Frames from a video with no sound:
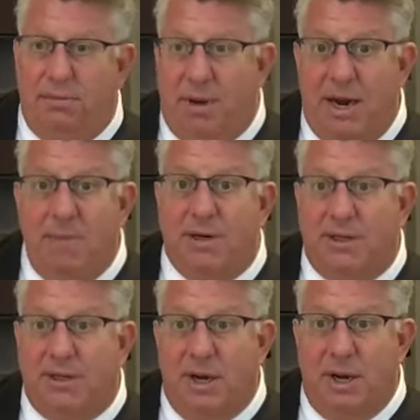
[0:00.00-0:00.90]

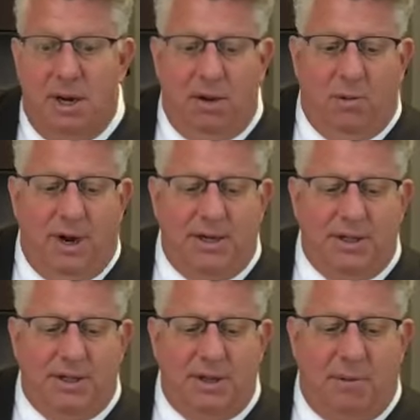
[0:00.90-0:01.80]
payments. One
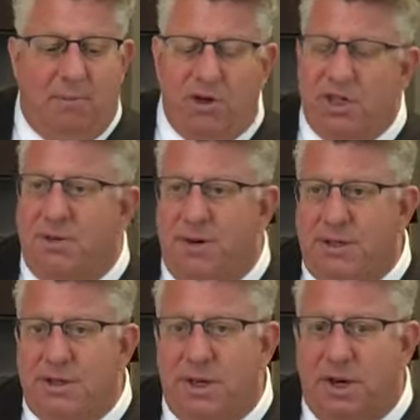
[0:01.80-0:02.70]
is
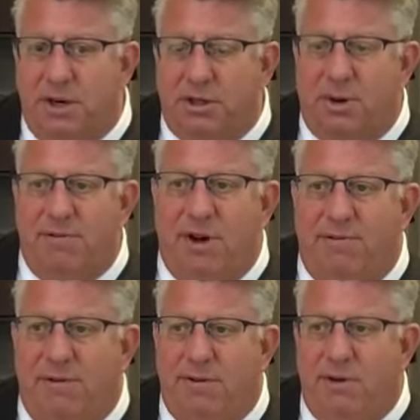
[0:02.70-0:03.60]
apportionments under
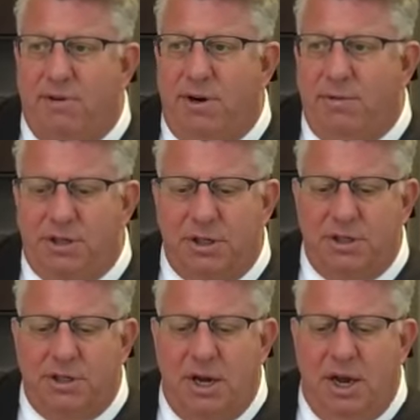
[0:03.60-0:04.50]
2553, which
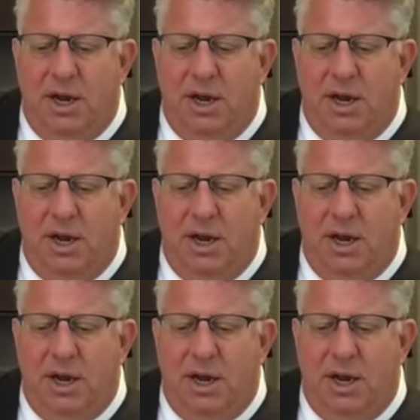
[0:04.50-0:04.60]
is